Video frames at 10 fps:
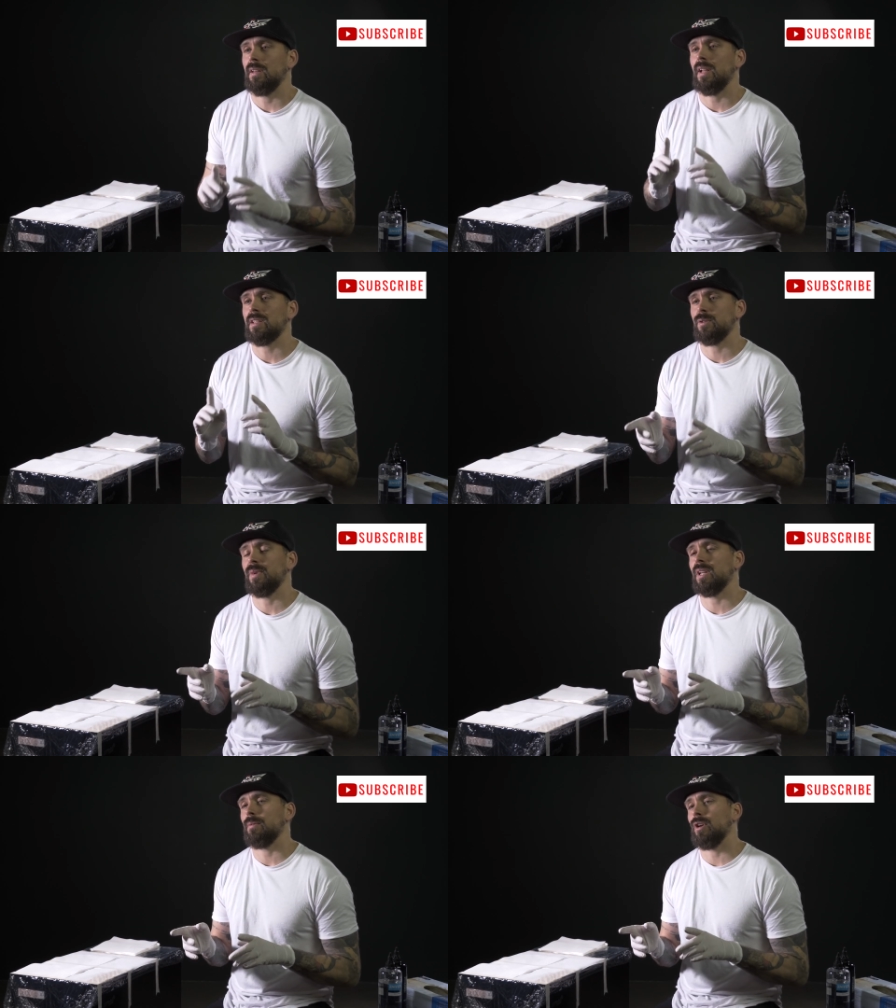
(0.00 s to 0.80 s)
That's a
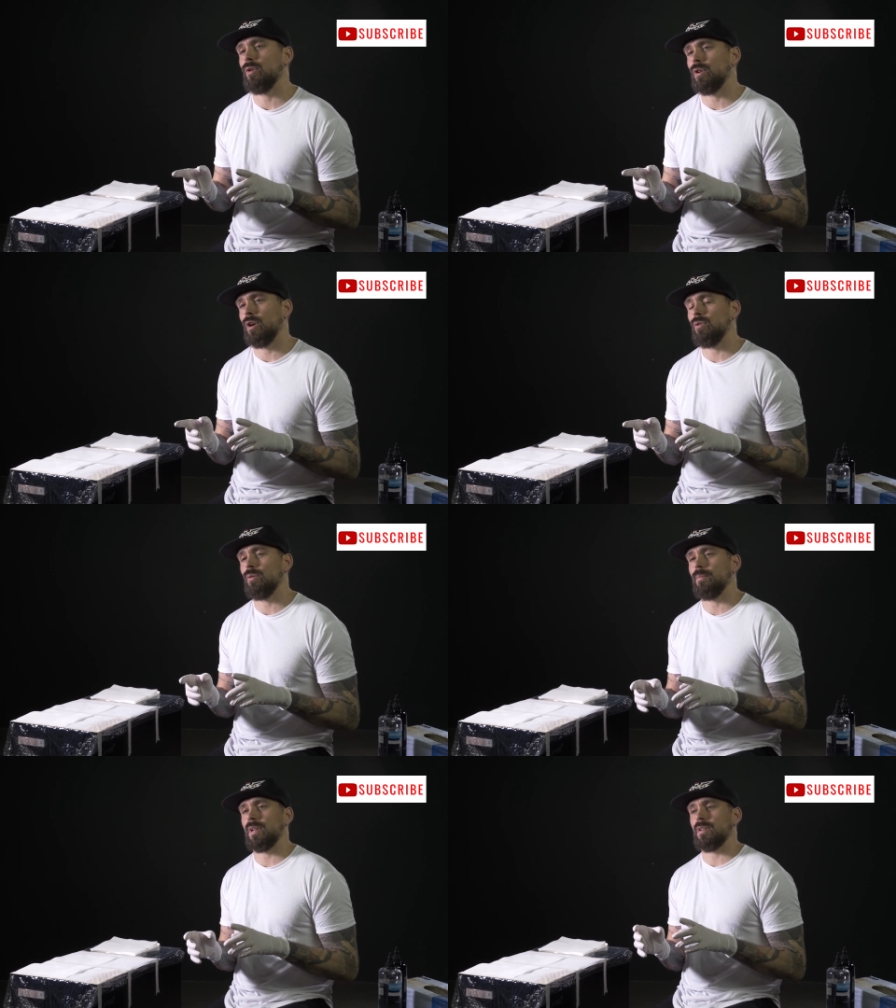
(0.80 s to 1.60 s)
big no-no
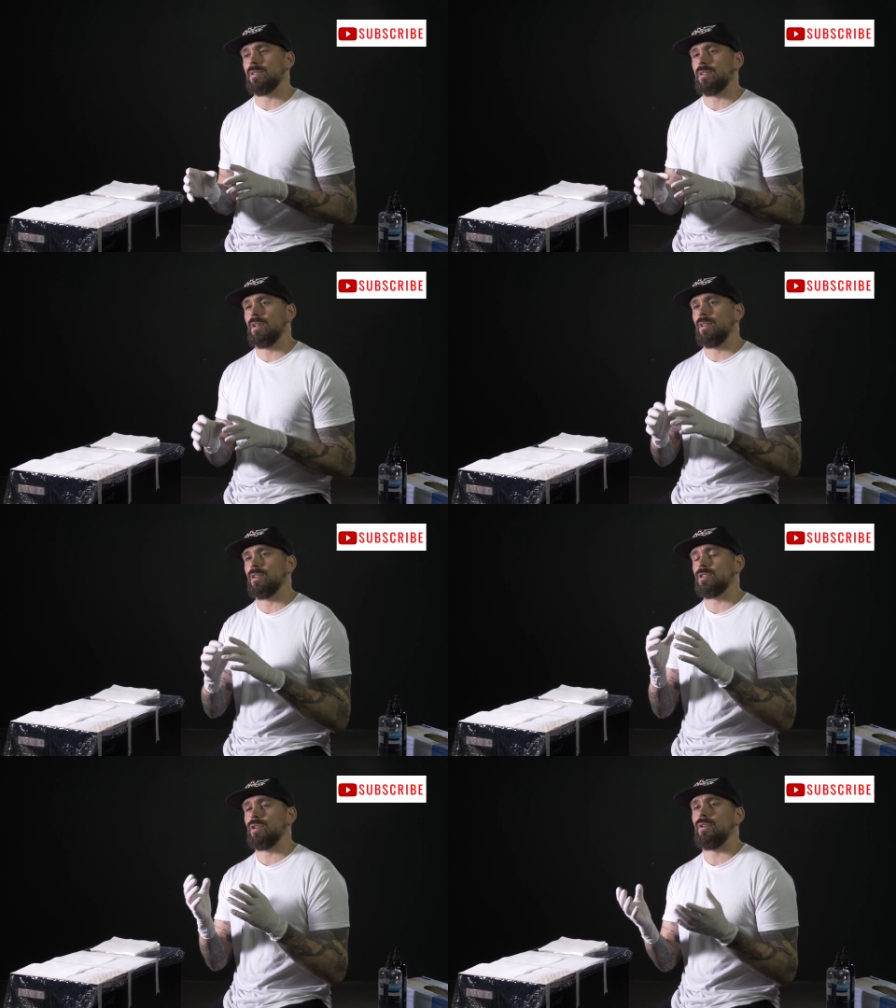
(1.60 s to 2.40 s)
because
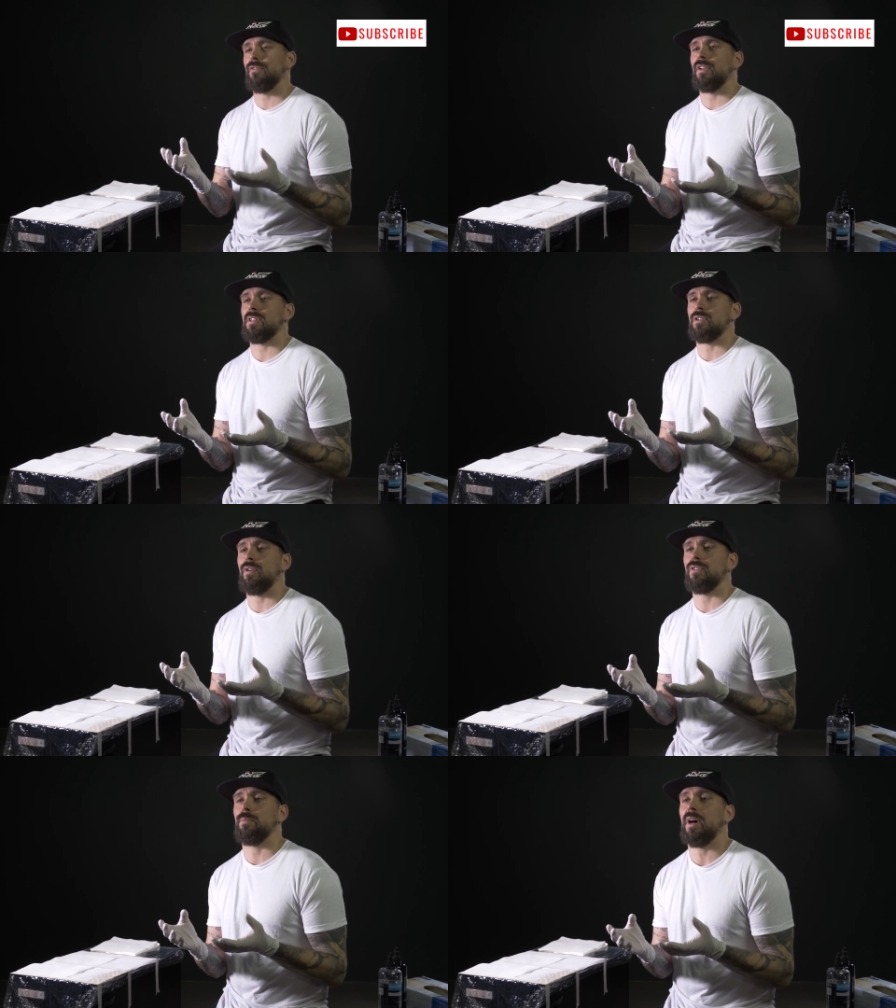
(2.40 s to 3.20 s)
the surface
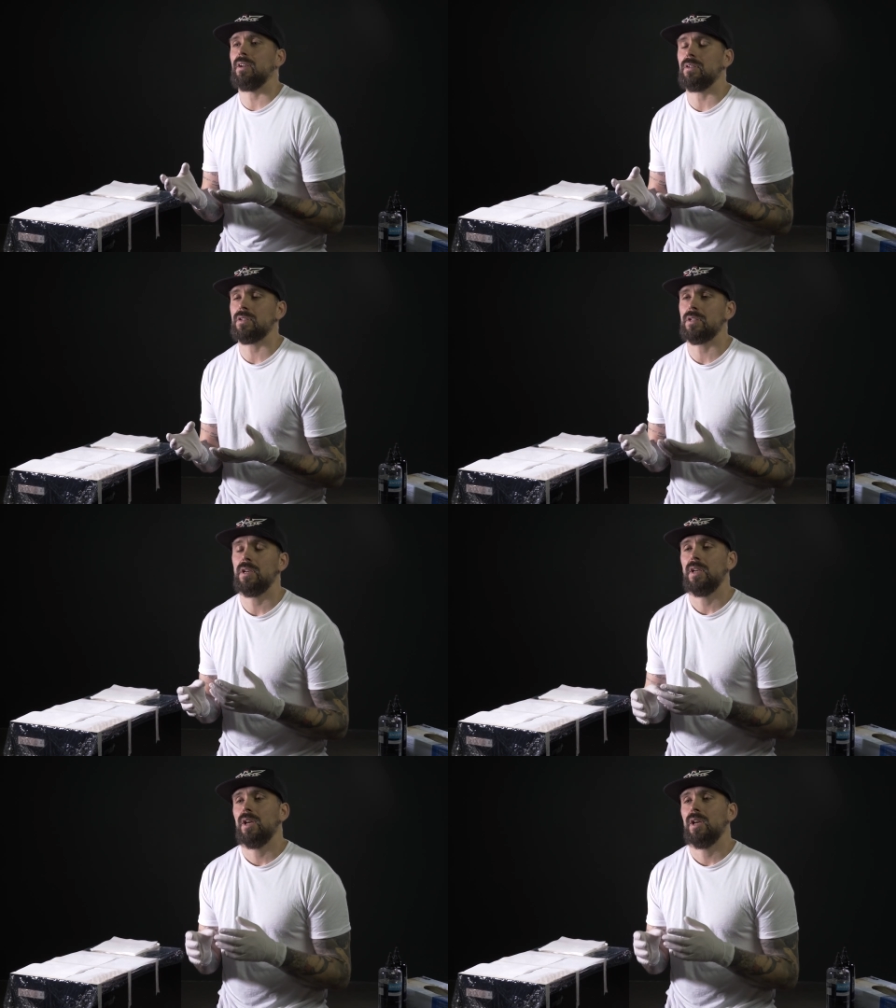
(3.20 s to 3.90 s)
of the bottles